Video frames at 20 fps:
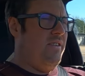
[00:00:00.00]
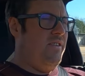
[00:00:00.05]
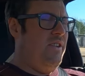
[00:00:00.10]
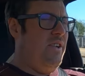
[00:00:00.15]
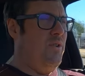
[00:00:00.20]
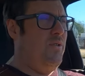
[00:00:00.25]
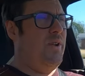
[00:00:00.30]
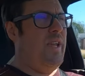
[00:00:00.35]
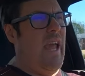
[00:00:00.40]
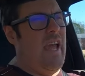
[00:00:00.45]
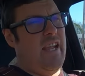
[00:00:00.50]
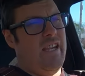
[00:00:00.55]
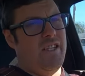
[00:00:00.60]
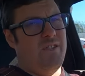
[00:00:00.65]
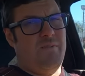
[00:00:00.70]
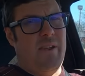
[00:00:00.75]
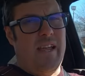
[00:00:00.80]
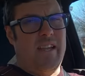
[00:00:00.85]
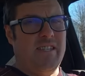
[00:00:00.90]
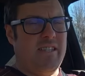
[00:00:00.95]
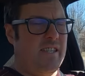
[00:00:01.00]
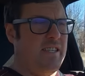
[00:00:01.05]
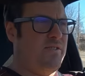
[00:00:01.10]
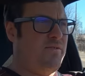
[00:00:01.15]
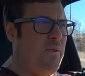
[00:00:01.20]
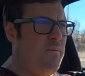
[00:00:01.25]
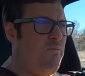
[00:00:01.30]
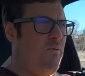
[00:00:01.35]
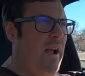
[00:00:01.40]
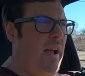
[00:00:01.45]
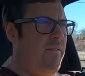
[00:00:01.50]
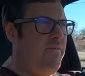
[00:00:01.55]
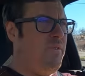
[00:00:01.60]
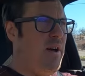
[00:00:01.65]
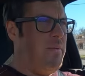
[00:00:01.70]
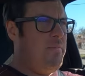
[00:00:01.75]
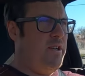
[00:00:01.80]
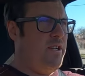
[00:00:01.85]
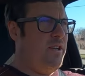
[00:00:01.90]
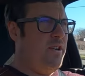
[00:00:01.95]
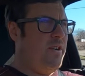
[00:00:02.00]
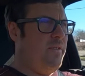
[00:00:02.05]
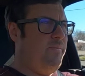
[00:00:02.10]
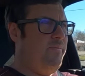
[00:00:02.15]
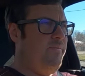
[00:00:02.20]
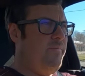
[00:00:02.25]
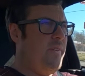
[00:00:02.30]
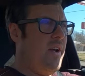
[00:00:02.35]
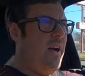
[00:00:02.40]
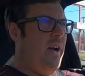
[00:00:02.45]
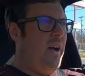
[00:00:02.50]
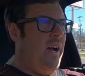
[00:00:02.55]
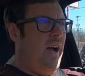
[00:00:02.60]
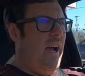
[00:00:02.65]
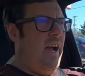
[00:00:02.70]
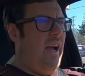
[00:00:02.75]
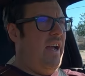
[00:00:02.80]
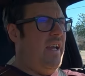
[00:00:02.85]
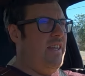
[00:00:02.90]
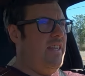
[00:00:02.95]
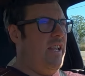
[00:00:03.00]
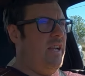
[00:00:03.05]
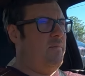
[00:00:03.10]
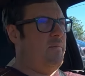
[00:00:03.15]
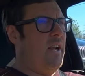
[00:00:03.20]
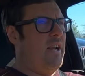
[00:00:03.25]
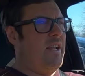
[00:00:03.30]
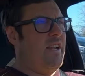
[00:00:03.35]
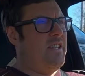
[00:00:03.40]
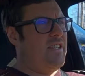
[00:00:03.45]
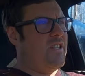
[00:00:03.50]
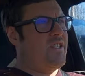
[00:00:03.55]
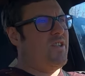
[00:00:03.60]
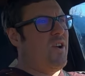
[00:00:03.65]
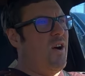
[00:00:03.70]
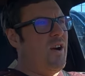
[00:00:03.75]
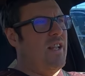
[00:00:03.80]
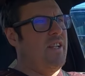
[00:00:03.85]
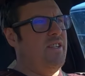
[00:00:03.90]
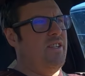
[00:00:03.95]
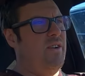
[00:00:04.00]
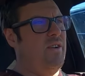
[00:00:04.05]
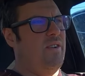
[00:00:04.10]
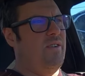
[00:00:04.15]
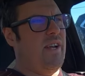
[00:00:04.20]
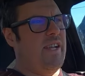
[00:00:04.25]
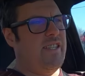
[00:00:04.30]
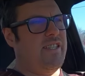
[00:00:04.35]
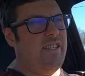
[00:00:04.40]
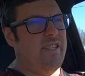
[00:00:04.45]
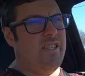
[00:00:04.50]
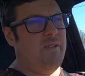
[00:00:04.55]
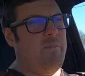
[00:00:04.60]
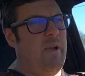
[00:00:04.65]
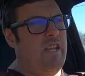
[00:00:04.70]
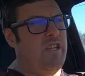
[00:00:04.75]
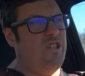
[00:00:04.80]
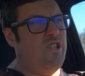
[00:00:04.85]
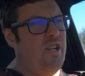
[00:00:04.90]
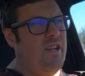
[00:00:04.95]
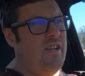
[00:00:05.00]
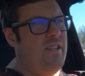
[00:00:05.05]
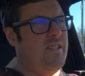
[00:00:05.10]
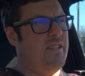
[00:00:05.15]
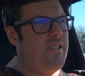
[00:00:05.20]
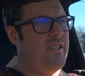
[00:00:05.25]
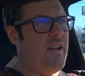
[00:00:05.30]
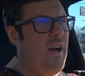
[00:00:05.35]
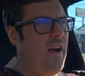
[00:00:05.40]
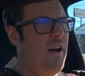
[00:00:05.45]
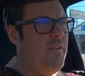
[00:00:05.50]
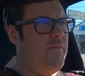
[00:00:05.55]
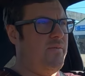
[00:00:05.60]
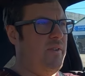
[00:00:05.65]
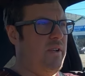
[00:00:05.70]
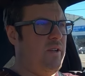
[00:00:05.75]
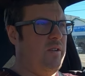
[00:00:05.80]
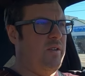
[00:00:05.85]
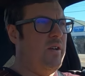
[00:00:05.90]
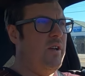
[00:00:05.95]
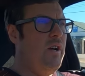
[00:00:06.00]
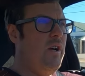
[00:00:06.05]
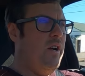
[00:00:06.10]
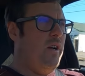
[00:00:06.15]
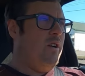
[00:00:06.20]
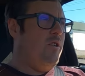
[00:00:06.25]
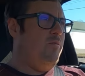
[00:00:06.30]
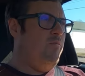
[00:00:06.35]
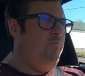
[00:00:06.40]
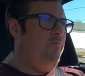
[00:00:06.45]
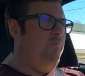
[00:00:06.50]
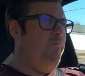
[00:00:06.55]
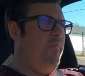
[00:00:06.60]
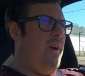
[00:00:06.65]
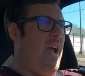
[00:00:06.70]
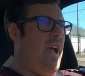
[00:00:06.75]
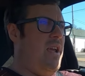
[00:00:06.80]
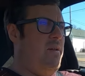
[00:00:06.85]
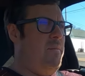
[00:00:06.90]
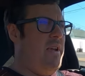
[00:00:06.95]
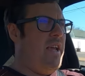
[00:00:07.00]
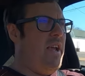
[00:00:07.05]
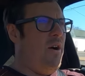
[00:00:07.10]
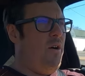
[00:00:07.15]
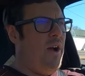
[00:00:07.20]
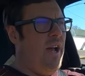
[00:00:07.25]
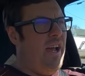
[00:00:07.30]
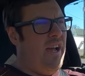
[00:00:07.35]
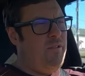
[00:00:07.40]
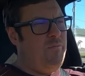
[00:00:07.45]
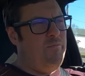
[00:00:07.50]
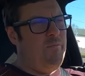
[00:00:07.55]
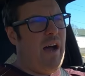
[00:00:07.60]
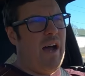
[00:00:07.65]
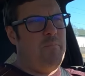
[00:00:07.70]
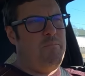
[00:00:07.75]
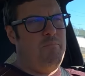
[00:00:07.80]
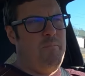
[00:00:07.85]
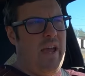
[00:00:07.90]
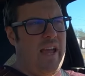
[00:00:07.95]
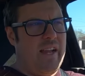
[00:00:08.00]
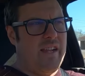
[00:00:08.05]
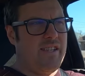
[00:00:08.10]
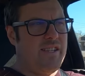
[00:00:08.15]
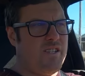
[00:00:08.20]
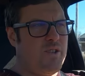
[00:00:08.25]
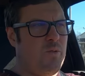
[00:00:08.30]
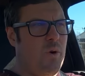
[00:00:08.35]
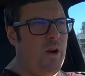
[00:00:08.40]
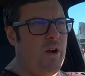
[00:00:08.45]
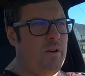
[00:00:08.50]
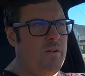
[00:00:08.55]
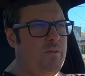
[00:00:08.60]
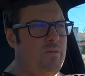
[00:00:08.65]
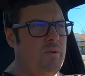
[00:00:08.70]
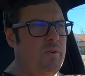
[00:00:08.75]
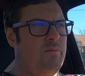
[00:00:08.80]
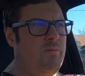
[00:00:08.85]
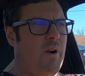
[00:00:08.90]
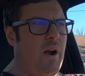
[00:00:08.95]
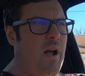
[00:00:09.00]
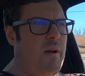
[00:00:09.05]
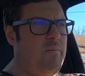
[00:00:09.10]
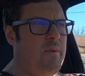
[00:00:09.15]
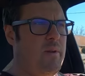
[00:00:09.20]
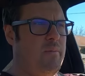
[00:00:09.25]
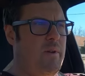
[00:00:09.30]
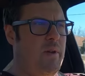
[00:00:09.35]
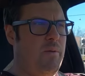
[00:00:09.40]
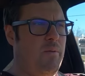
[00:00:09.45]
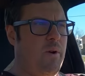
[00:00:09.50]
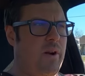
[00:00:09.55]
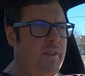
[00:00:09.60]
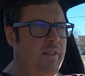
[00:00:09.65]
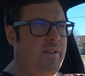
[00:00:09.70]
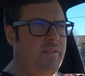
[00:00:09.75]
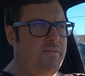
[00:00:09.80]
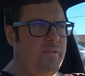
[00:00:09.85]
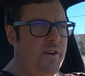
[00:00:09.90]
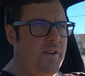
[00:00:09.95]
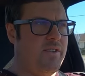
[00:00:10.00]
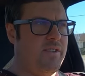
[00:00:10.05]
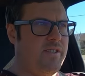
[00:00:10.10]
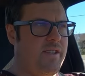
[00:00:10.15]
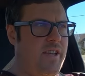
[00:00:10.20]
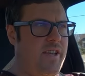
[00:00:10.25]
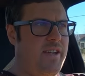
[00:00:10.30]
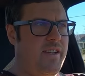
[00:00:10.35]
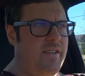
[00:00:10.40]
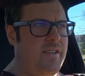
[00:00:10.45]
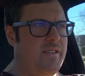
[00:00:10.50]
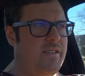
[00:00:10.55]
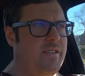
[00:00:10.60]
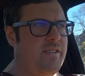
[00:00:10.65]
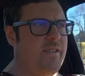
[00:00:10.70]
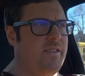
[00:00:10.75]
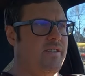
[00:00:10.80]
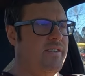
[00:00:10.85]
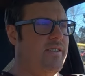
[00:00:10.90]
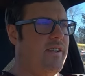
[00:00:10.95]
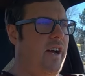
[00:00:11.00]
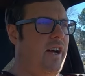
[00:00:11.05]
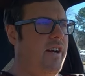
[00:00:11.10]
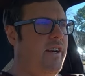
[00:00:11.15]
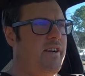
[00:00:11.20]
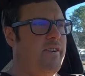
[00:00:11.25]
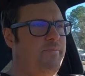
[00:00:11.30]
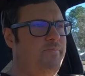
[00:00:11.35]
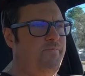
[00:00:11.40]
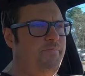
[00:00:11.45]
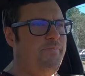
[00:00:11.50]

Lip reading: new gauge faces from Rev Limiter. And then I'm gonna get started doing like suspension and stuff, and maybe go ahead and buy Mega Squirt would probably be one of the first things, because I